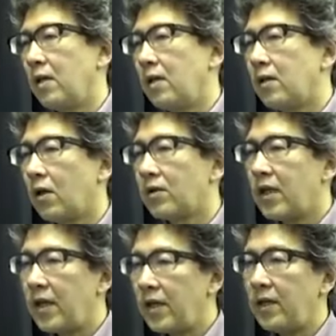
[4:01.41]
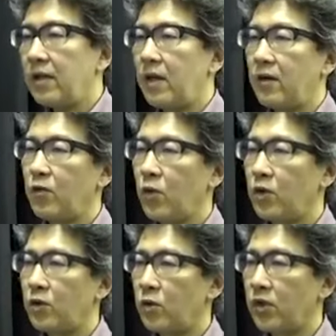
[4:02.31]
In our daily life, we
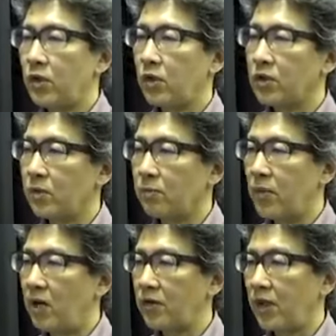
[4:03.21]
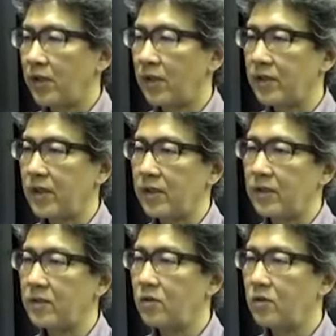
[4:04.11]
are doing lots of multitasking,